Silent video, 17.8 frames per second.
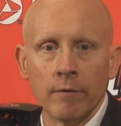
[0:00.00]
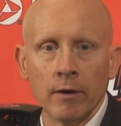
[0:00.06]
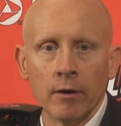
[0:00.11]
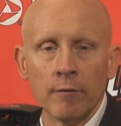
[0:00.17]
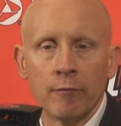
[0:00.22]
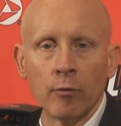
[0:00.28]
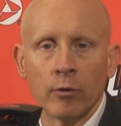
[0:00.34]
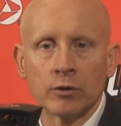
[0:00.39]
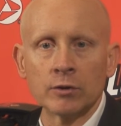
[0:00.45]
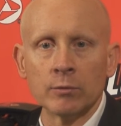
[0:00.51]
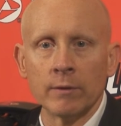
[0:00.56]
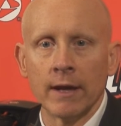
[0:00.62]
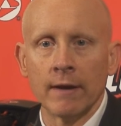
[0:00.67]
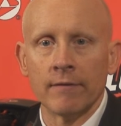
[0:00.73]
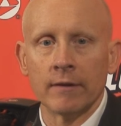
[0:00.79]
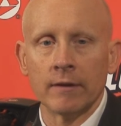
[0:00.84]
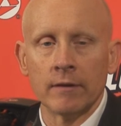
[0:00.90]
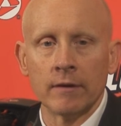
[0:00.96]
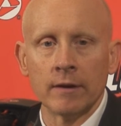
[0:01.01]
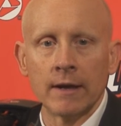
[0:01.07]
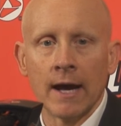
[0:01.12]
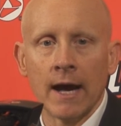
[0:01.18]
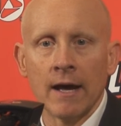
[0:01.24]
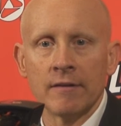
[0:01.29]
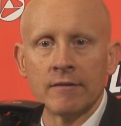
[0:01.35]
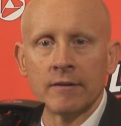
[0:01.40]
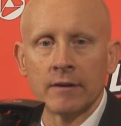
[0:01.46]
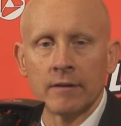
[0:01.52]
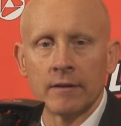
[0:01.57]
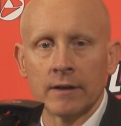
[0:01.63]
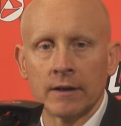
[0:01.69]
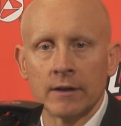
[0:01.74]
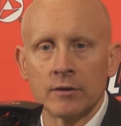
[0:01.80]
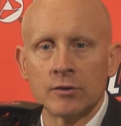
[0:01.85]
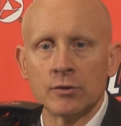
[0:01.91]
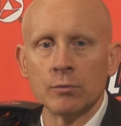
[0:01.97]
very fortunate we have the guys
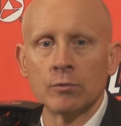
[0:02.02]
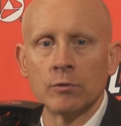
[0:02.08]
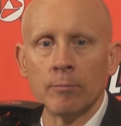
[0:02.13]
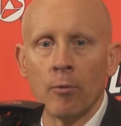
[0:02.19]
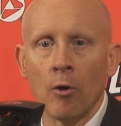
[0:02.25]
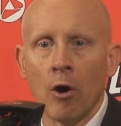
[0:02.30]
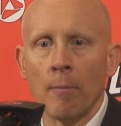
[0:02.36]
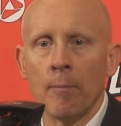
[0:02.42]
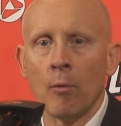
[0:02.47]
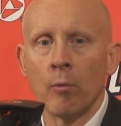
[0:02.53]
that can shoot the ball.